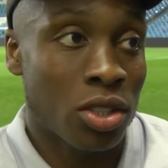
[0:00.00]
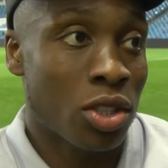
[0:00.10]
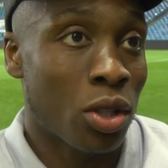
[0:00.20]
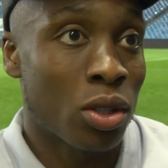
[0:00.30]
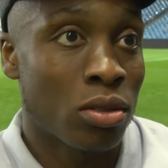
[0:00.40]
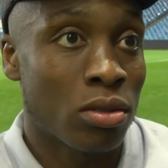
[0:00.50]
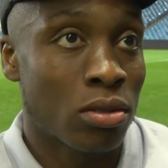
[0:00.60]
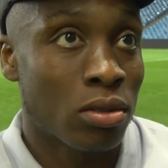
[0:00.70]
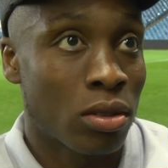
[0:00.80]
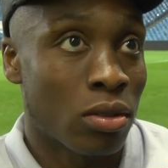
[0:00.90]
to show
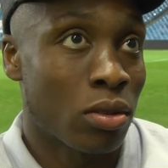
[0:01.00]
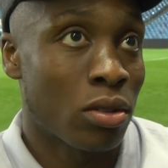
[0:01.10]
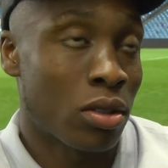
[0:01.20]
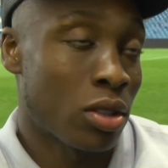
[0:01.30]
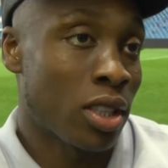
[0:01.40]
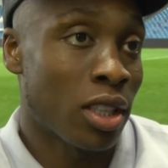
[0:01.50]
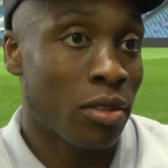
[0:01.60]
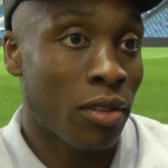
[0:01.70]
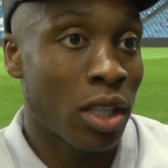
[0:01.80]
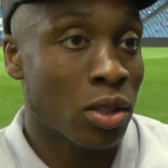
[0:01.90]

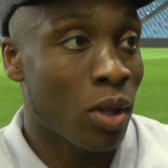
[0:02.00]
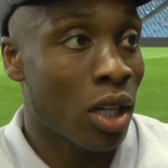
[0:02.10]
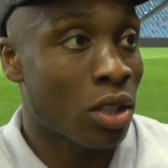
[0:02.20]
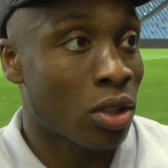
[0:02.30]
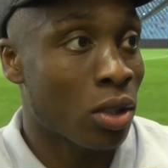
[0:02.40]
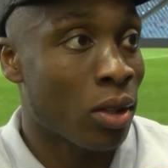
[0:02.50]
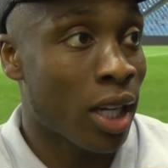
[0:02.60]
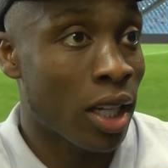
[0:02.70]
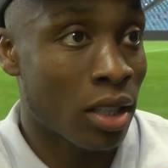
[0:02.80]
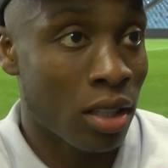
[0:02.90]
these fans what I could do
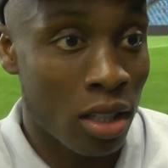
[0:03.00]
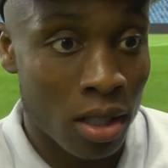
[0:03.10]
again.